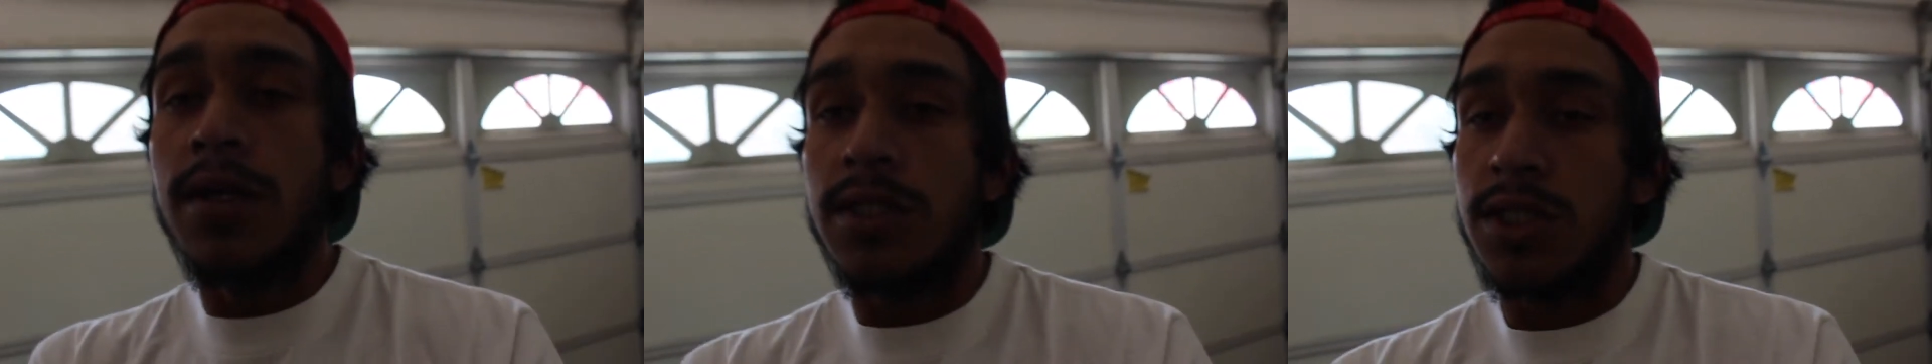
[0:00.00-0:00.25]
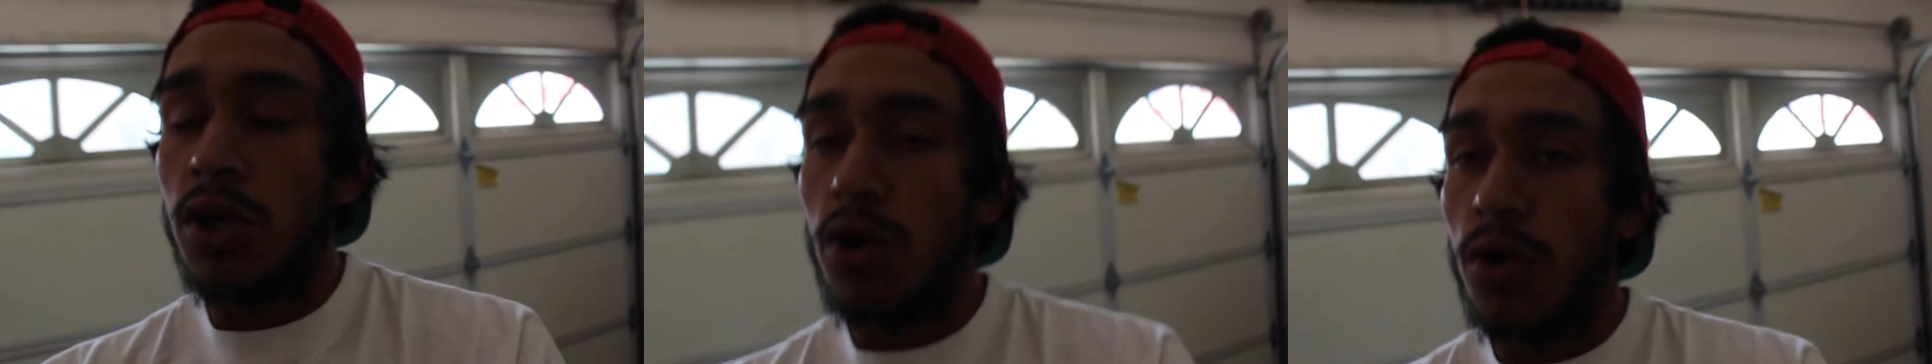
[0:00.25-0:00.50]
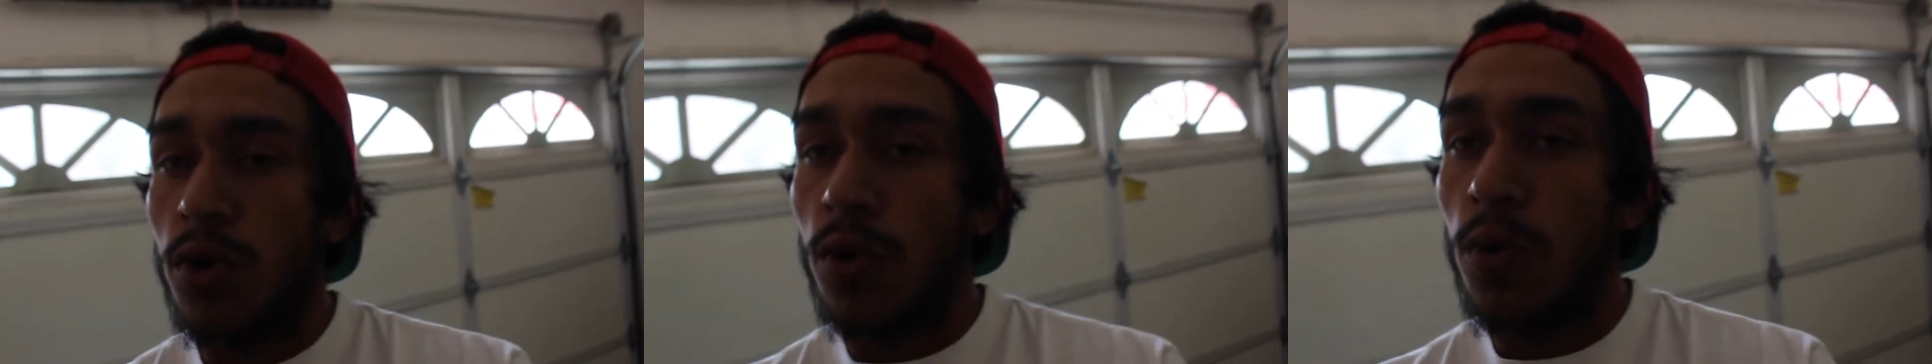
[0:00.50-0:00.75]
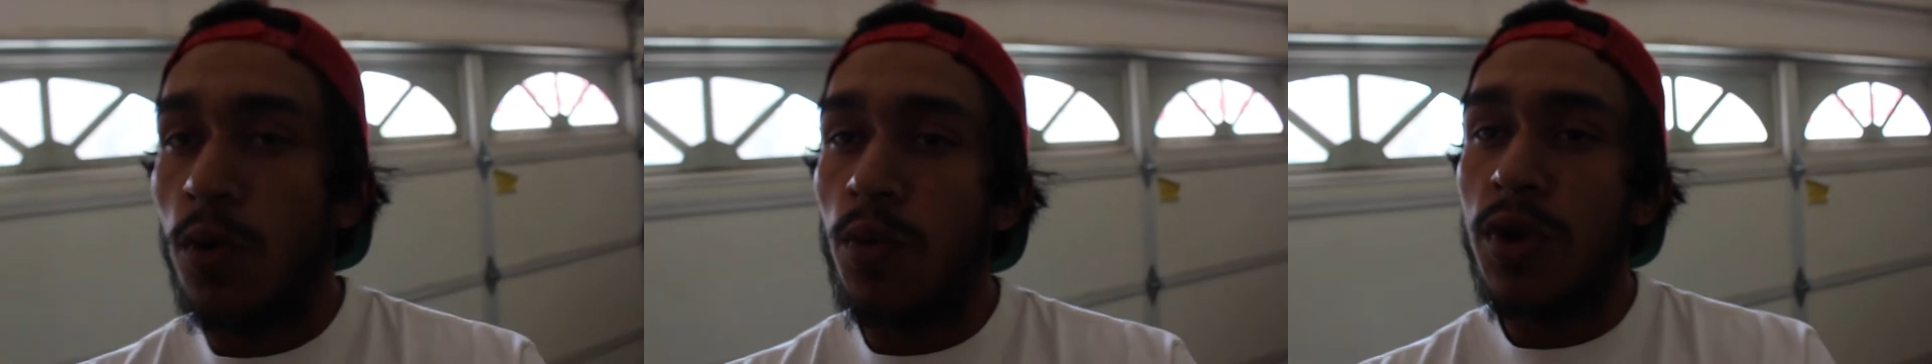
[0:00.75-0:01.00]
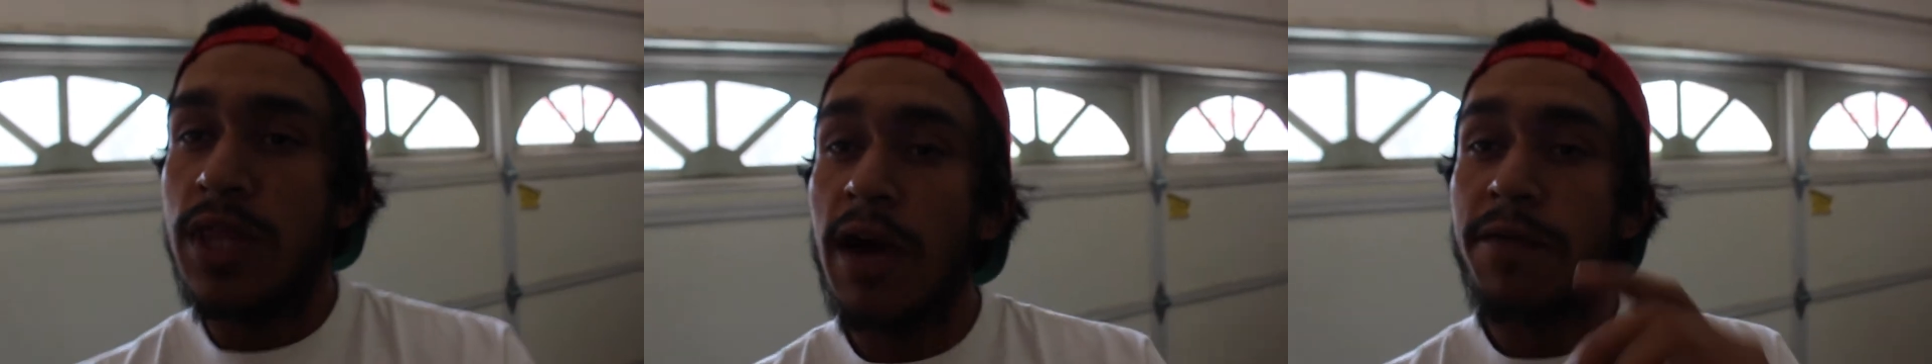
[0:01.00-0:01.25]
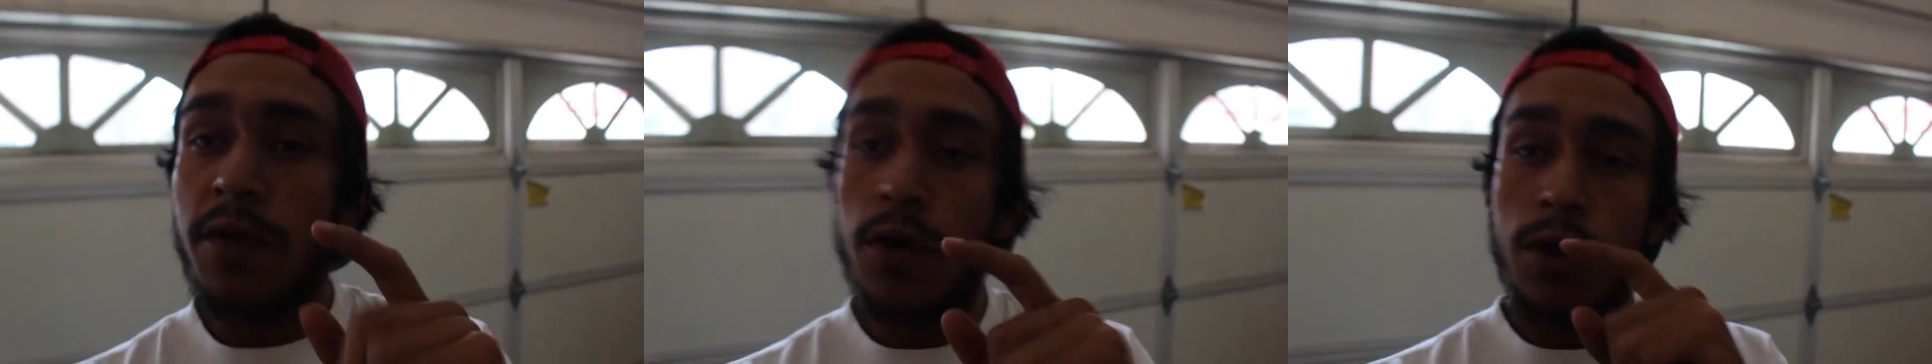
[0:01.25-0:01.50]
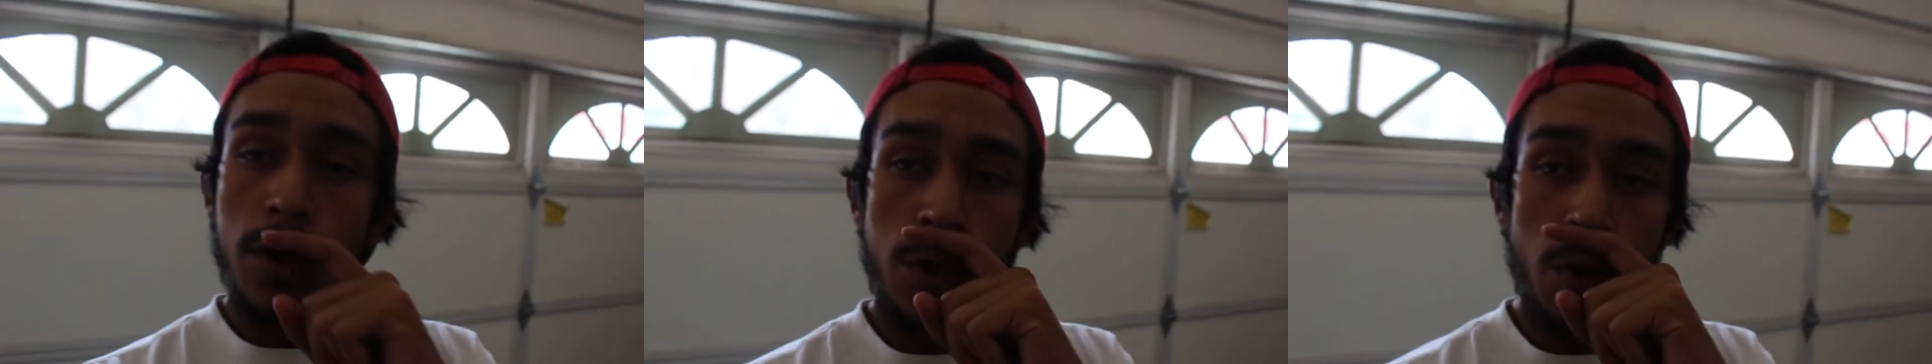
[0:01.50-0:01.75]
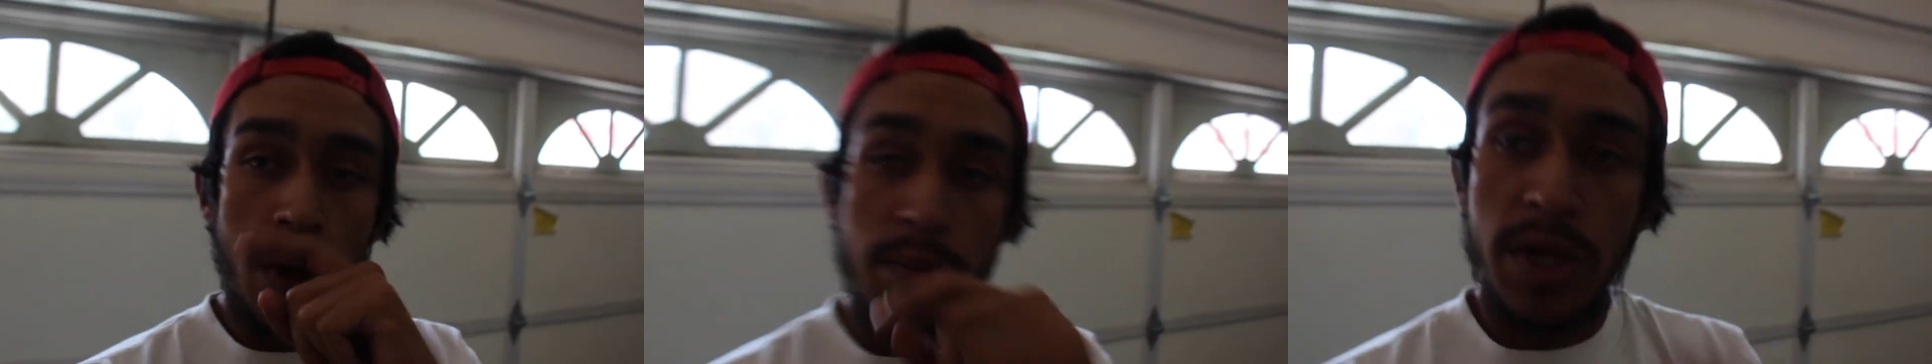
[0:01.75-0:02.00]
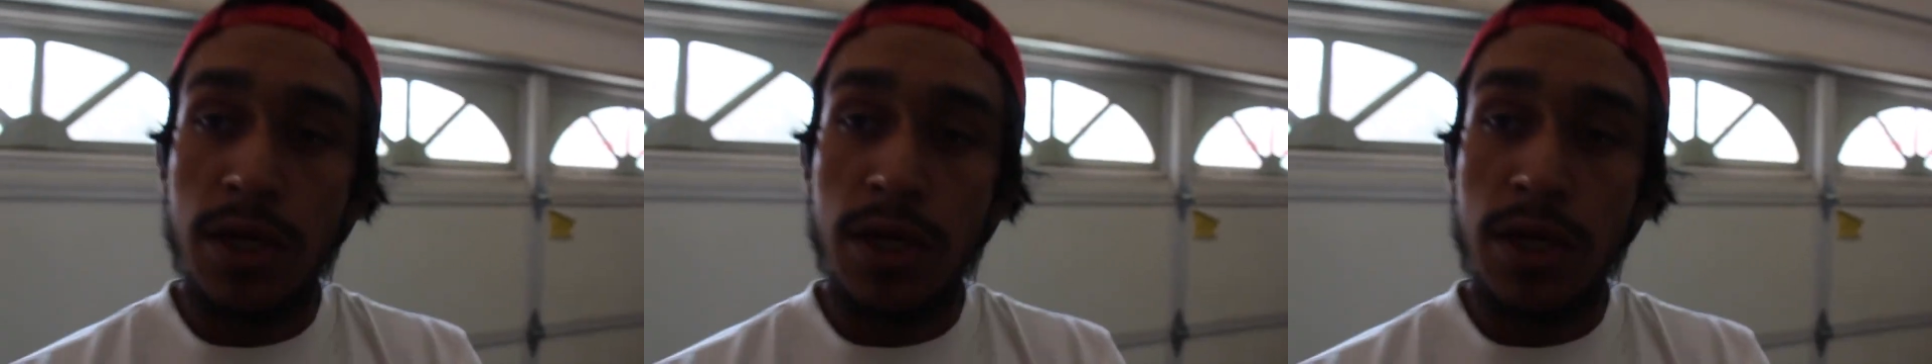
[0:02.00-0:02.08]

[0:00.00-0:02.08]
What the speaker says: So without further ado, I'm